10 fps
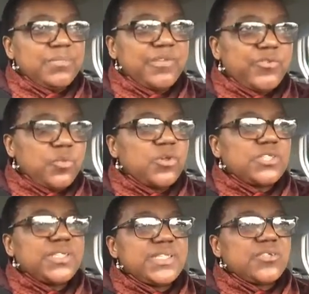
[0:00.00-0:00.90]
but if you're
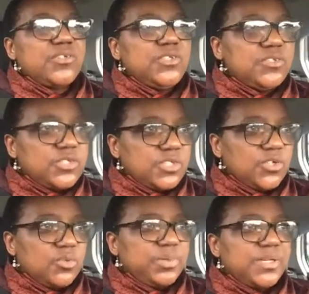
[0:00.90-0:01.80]
watching this on
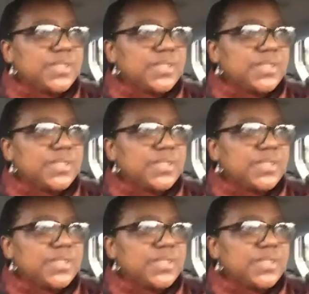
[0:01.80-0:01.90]
YouTube,